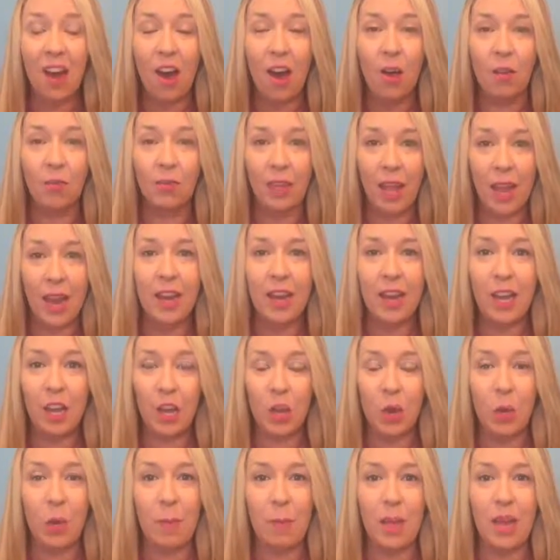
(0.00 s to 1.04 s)
of lighting
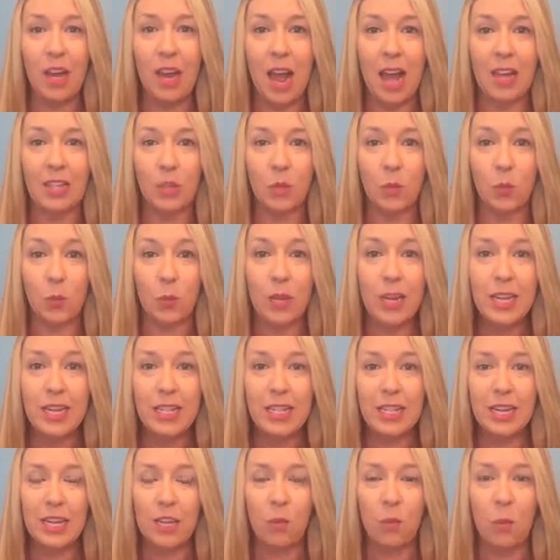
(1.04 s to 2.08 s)
equipment as a
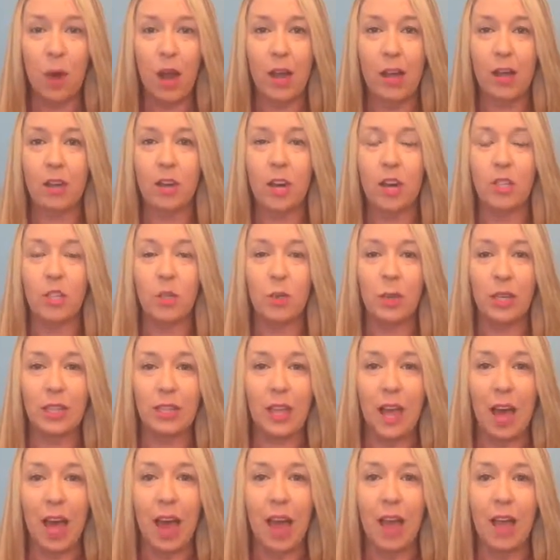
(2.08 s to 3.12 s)
reason why you're not doing
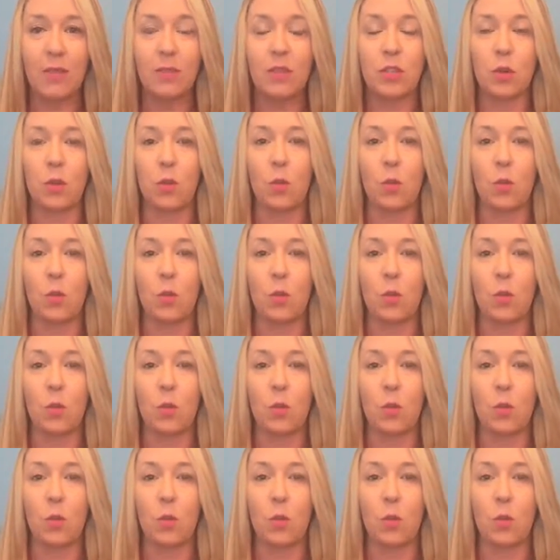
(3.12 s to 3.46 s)
lives,